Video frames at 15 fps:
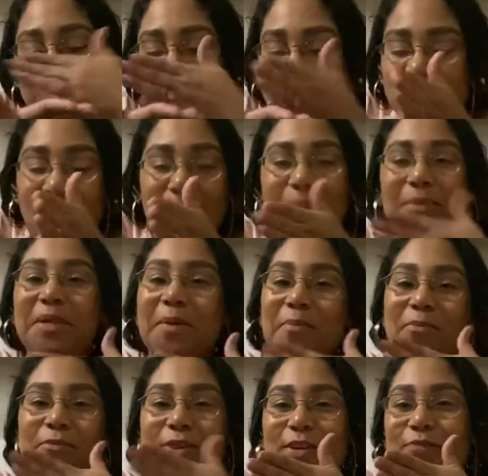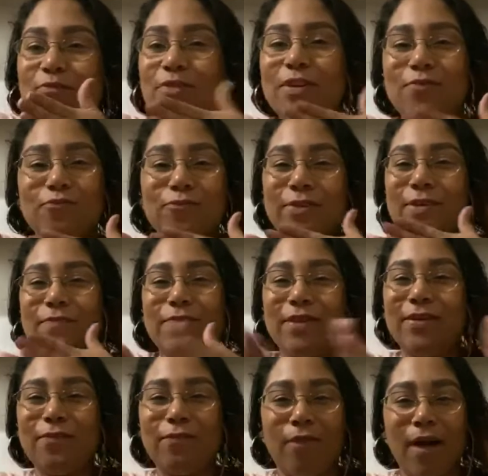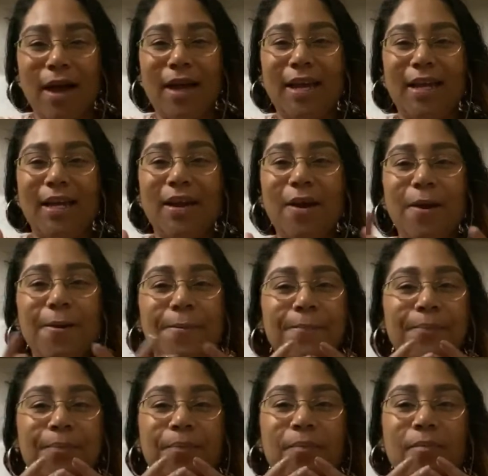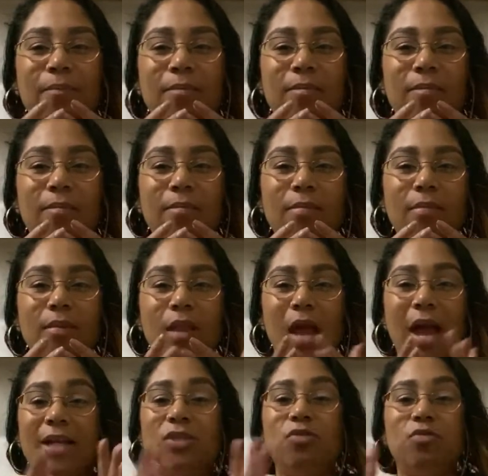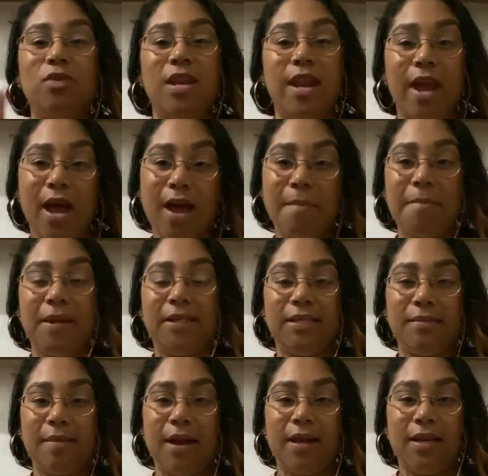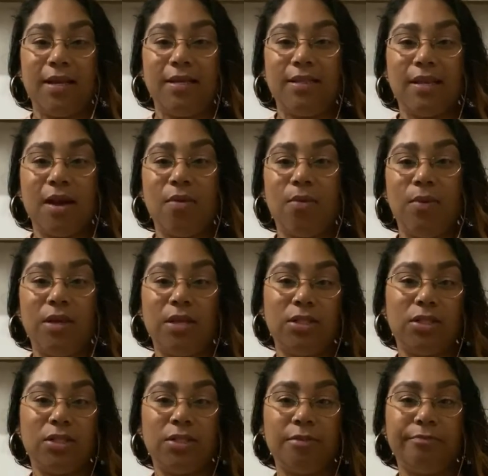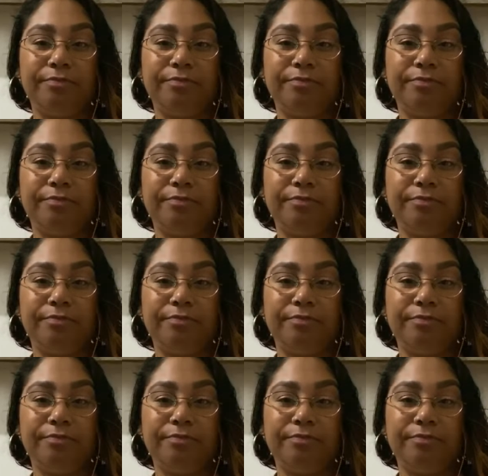chopped up really, really, really, really fine. I do not make tamales. I wish.